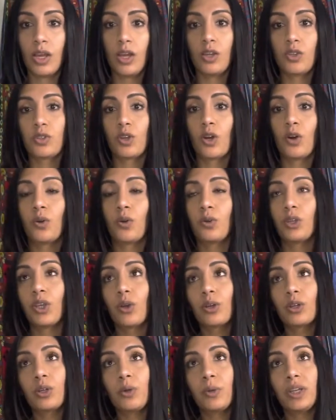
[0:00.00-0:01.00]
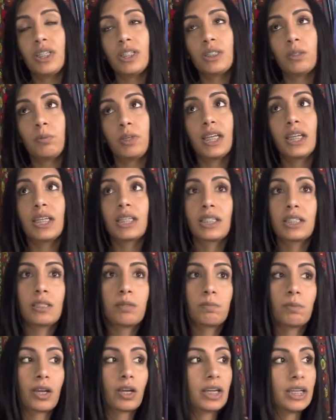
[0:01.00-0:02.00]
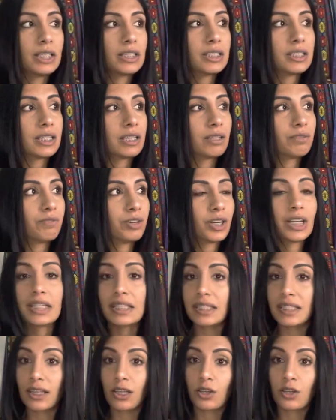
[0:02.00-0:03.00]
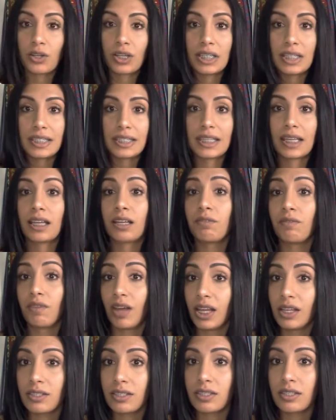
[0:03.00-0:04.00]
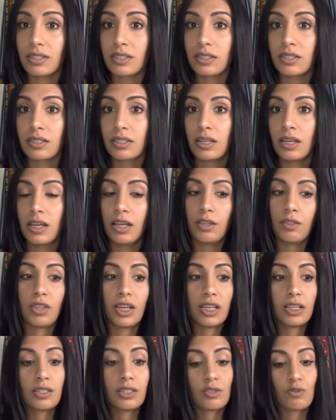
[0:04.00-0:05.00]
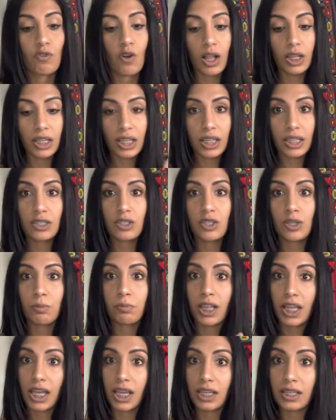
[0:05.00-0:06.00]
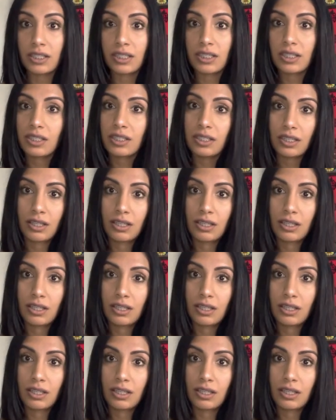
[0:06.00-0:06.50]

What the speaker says: So you're going to be experiencing very synchronistic events, things falling into place.